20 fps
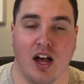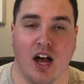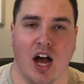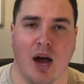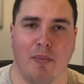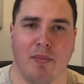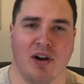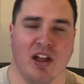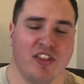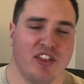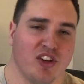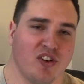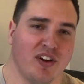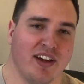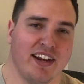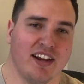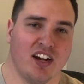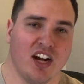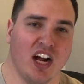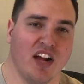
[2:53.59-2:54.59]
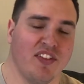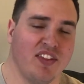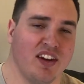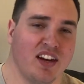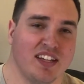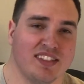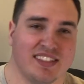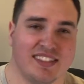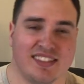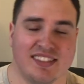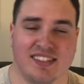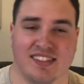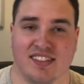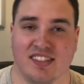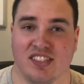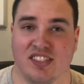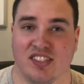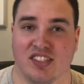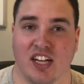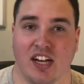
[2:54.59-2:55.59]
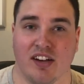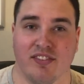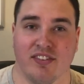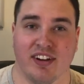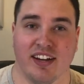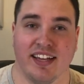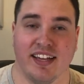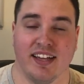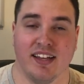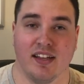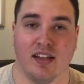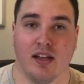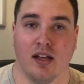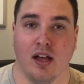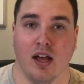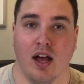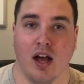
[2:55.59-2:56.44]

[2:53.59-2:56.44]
Another credit card that does this is the Discover It.